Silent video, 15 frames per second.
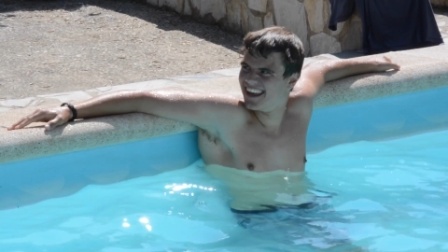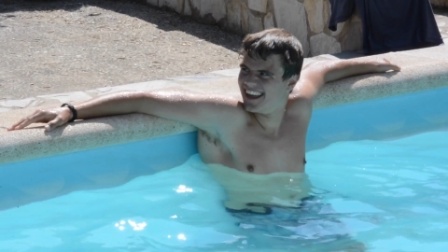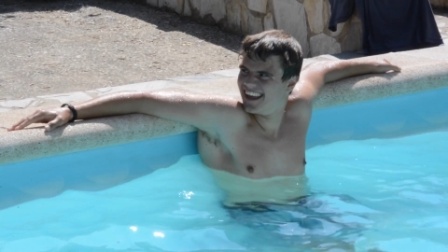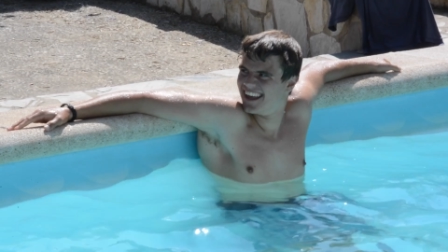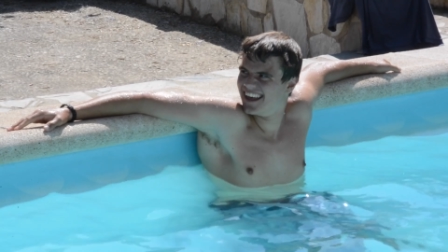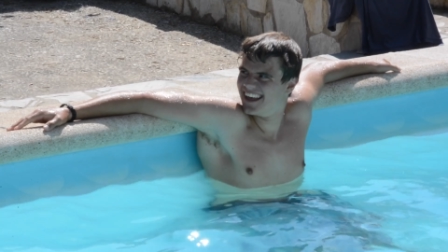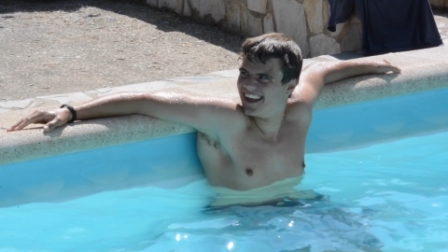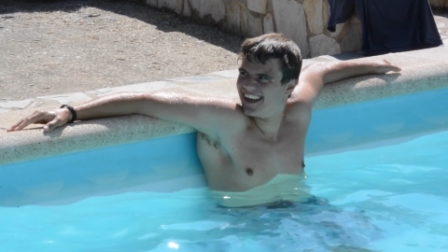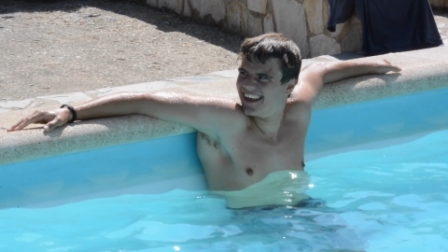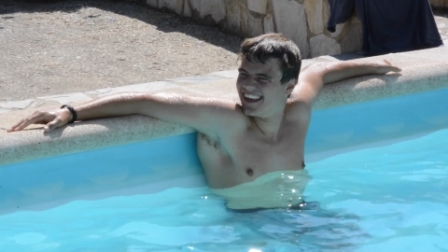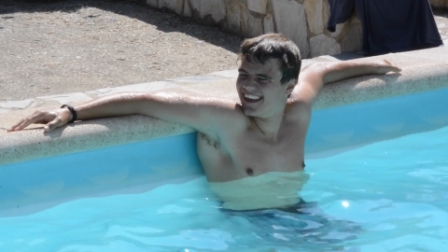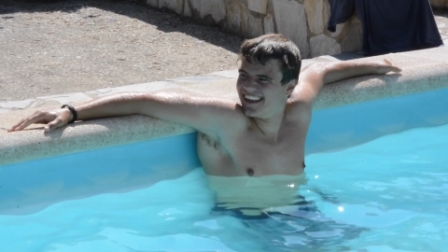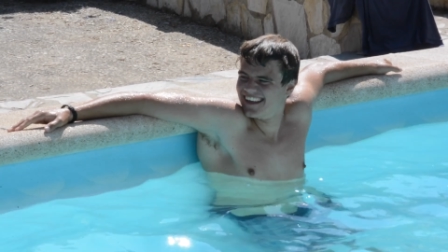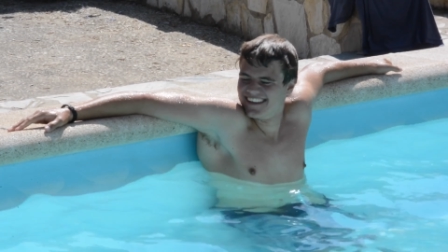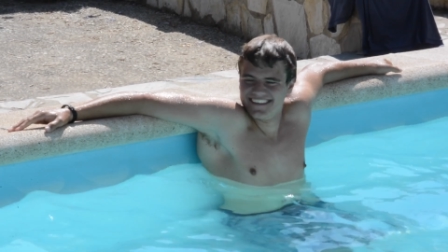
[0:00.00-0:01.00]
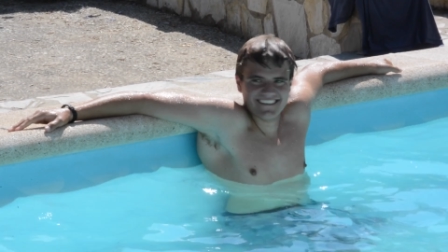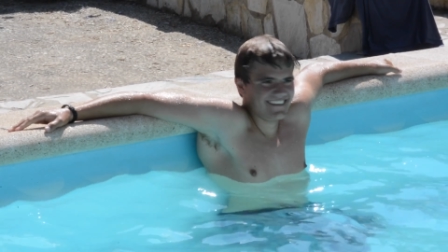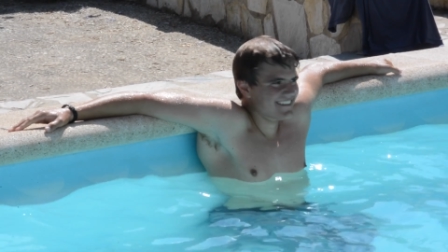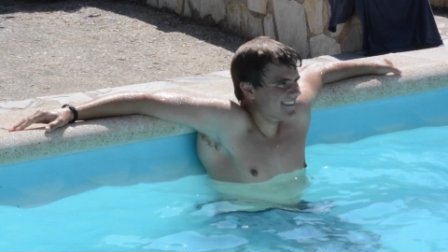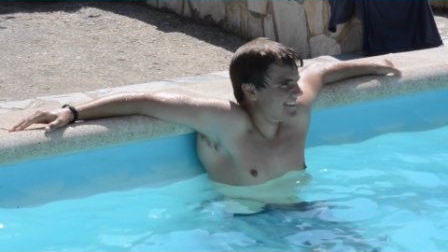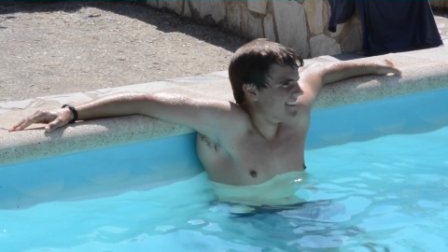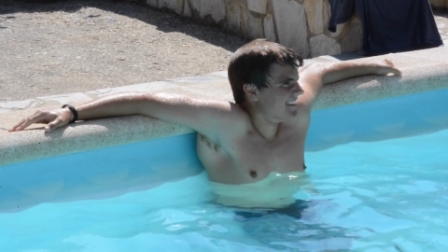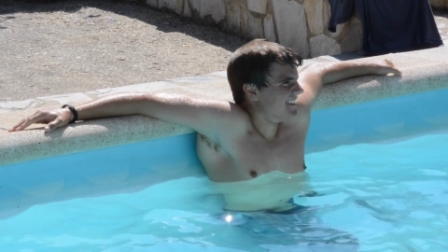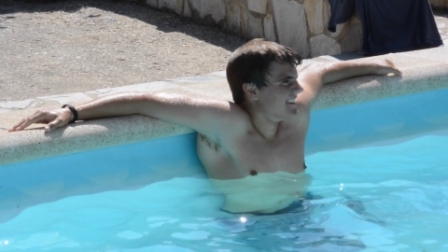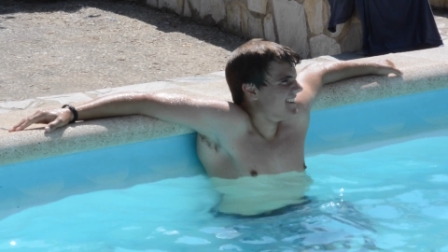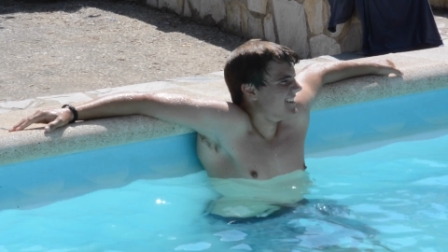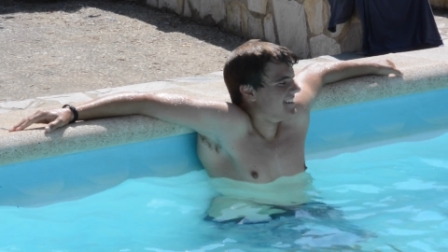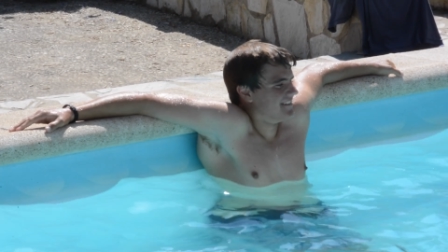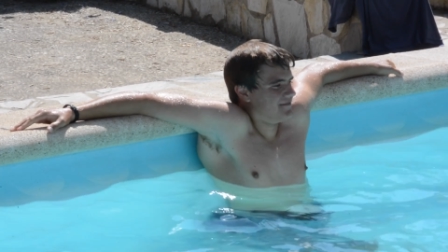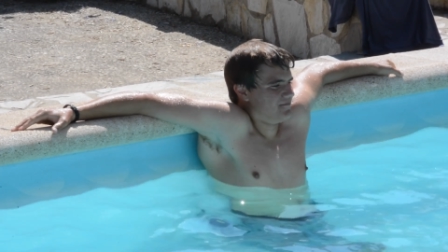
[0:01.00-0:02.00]
I'll remember this for the rest of my life and
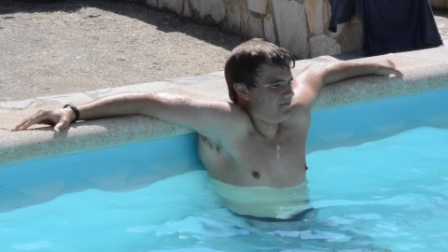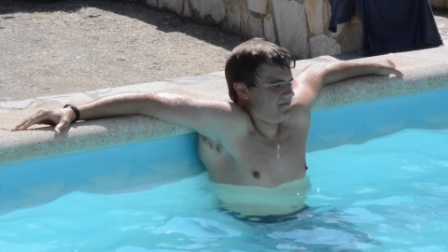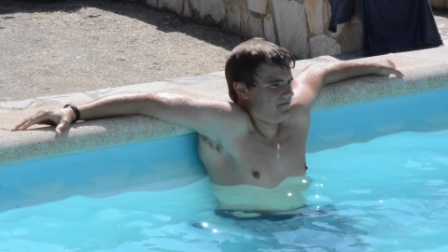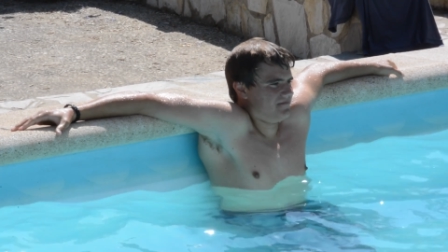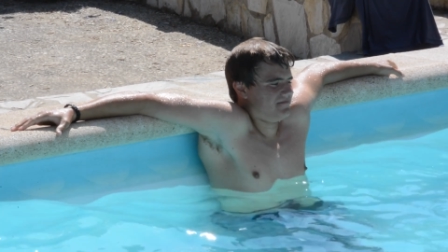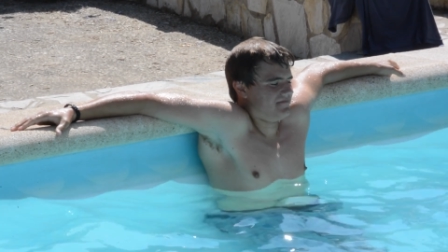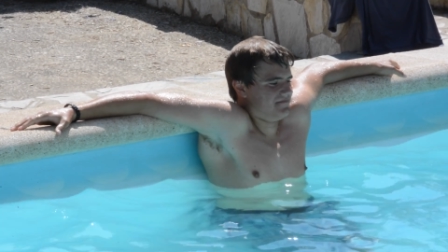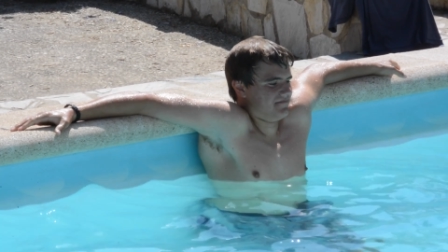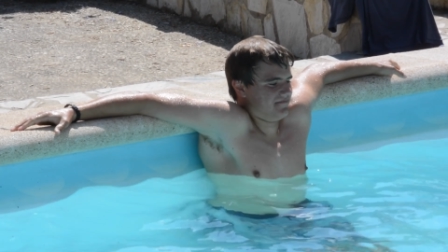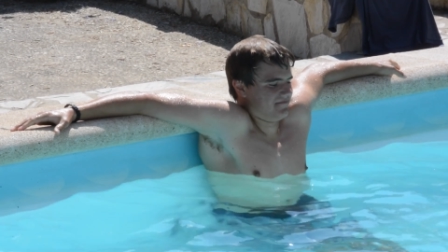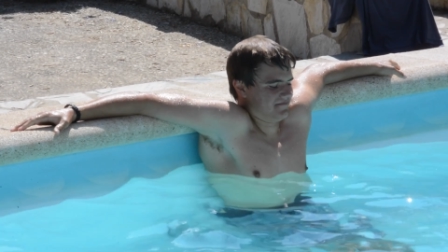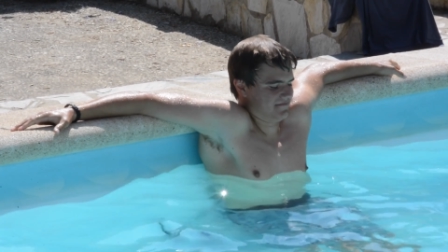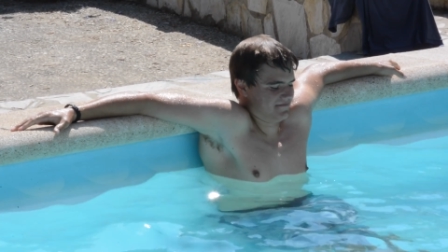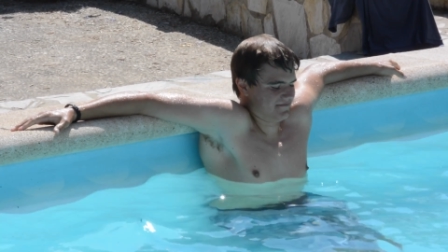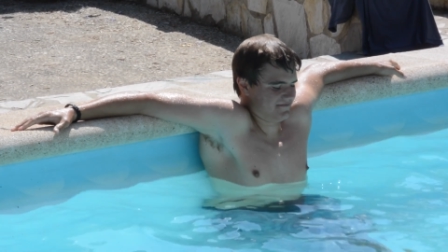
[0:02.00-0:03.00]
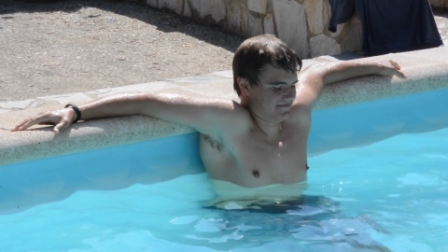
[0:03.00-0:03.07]
remember coming here every day for